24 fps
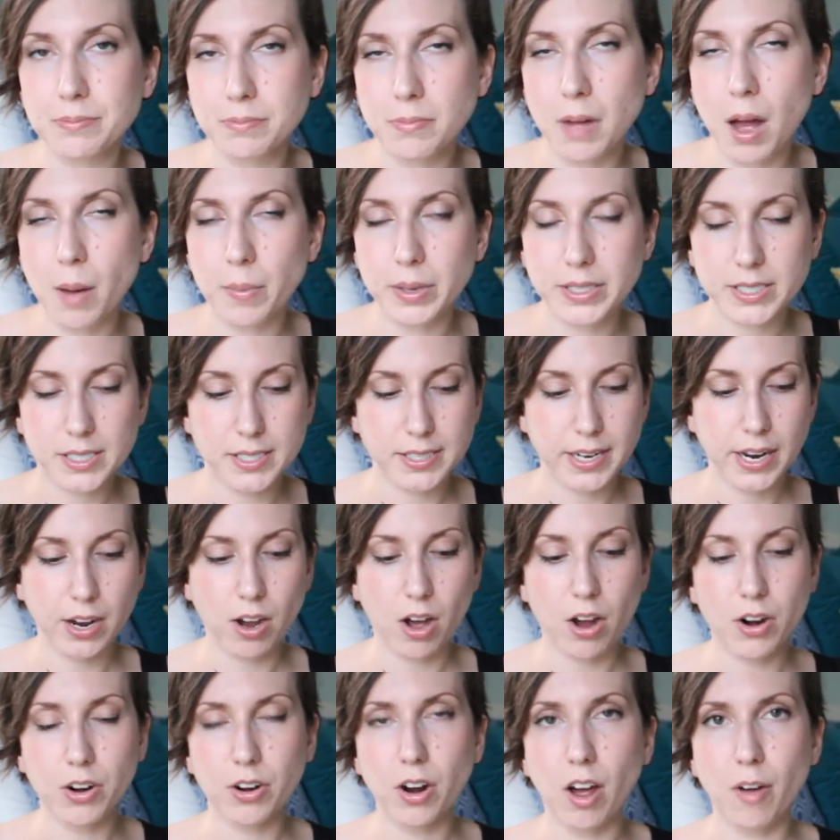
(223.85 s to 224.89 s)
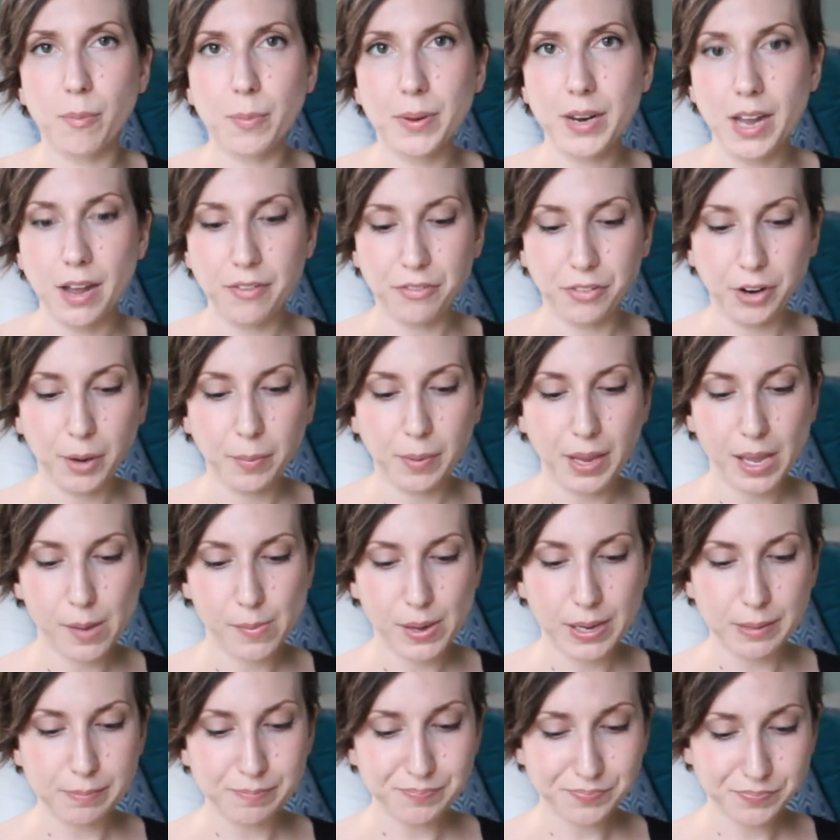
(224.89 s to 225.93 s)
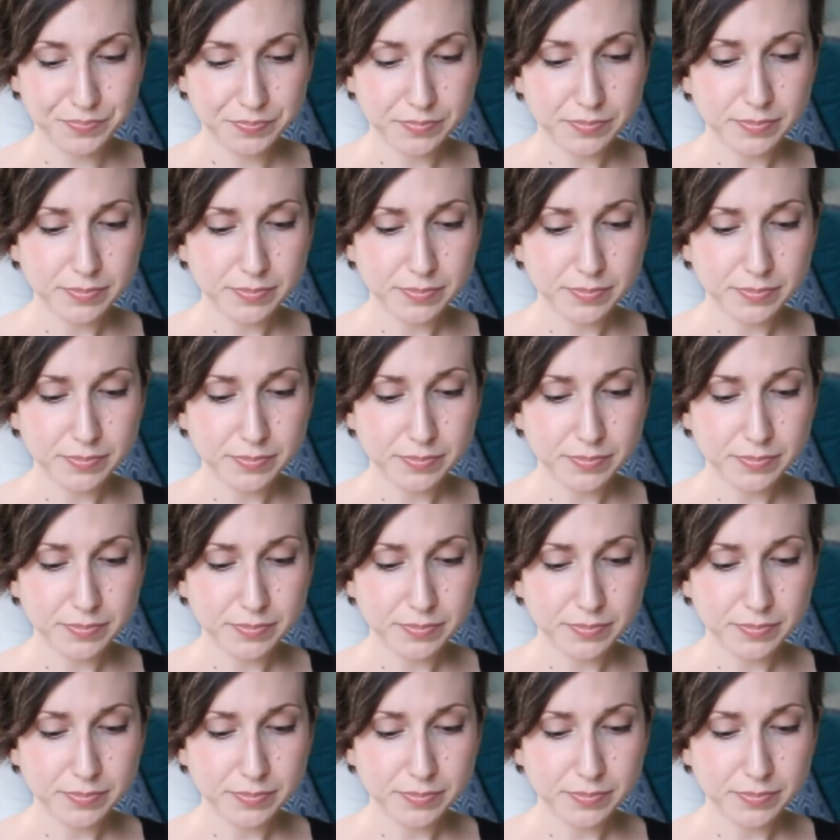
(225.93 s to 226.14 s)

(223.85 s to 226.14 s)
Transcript: mamas to take on and off, but not for a baby.